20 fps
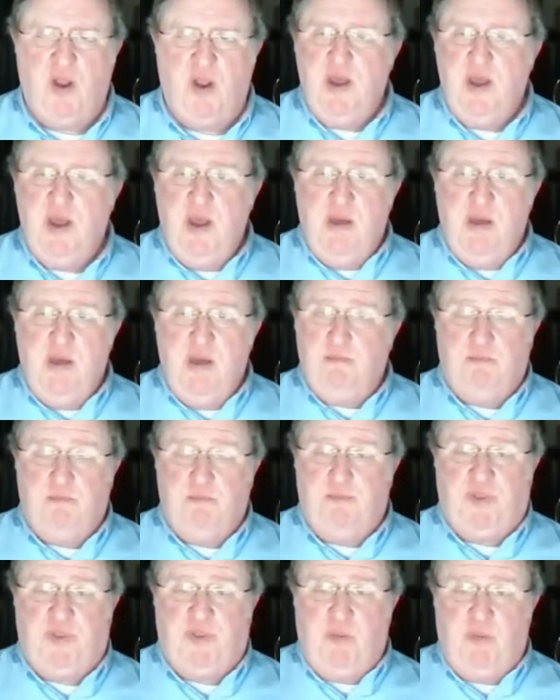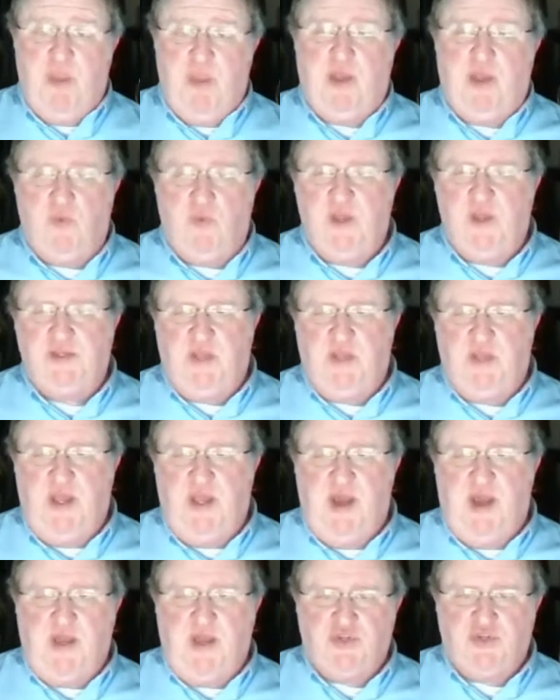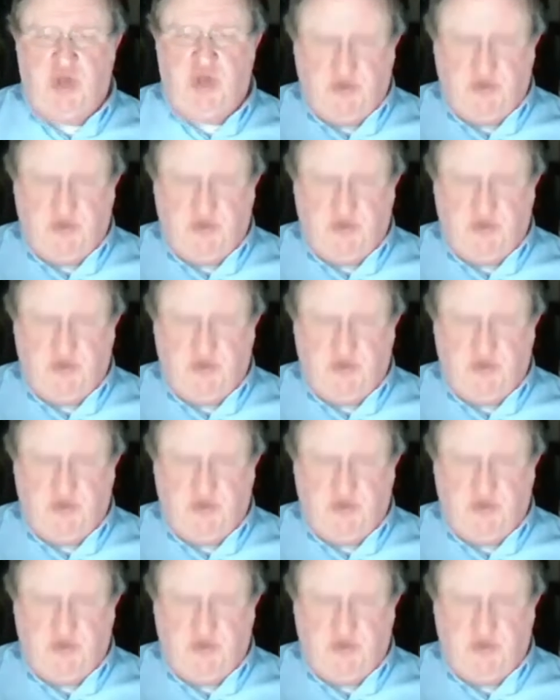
Court. But the main reason he